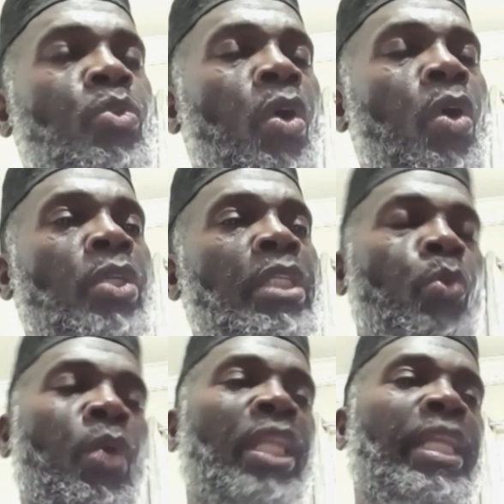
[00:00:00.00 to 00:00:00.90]
was
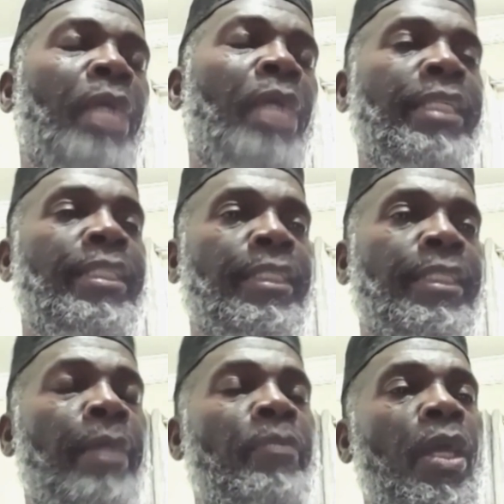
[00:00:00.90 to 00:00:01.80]
with the
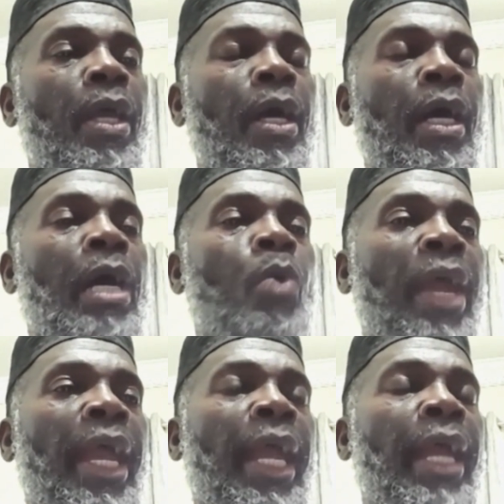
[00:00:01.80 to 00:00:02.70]
Muassasa,
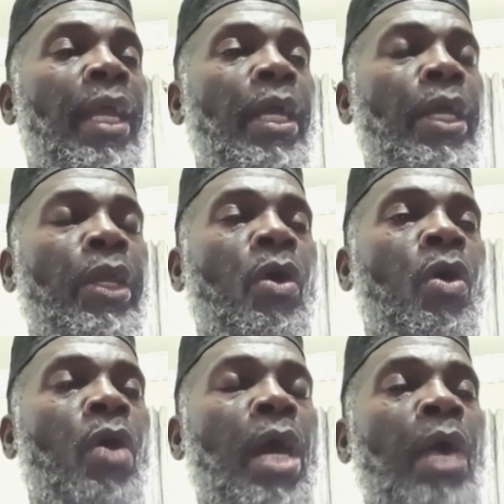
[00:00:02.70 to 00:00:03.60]
where, you
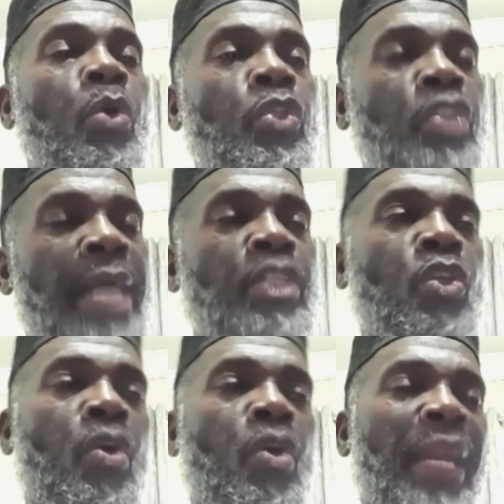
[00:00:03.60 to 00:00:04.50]
know,
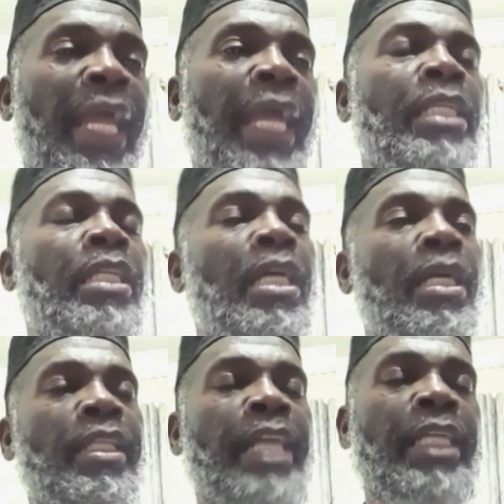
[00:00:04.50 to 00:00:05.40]
Hujaj complained
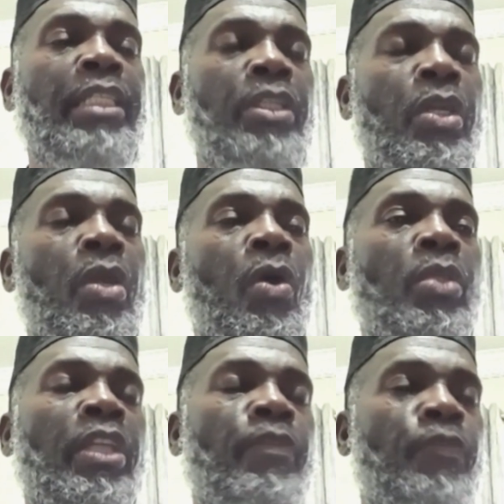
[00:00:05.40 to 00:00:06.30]
that, you
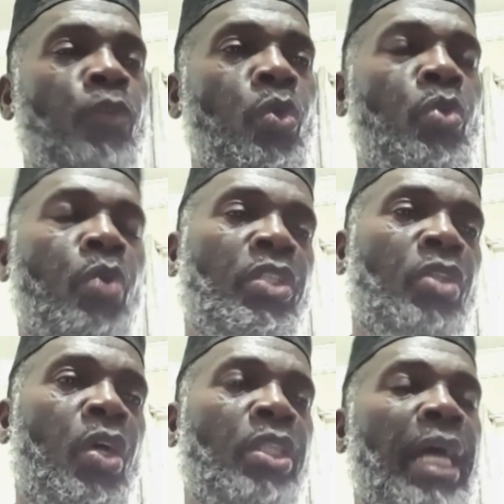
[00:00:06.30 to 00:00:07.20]
know, the food was
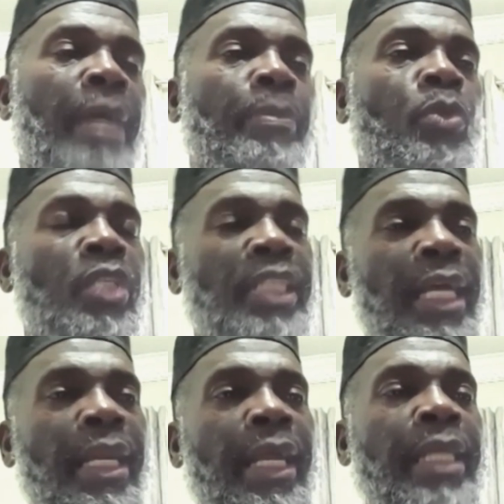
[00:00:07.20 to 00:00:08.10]
not up to
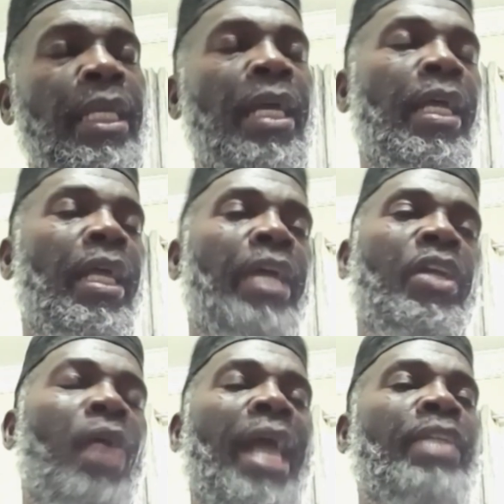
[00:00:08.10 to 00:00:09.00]
standard.
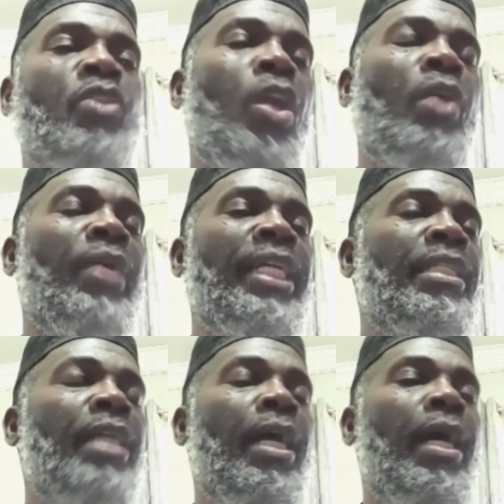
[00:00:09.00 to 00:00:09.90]
You know, as
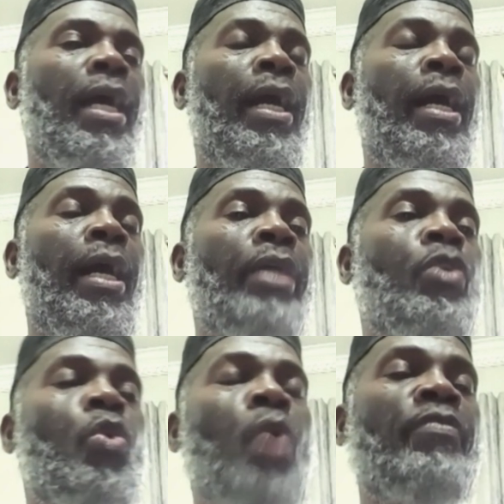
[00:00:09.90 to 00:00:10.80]
always,
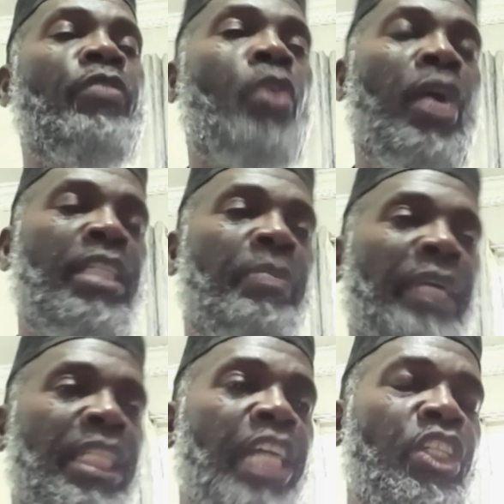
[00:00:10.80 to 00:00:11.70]
you have your
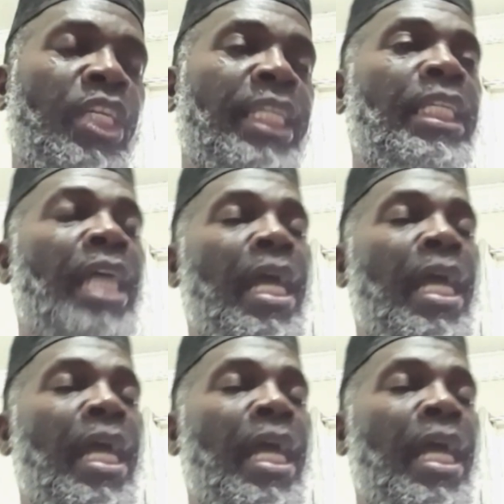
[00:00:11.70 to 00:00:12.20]
expectations.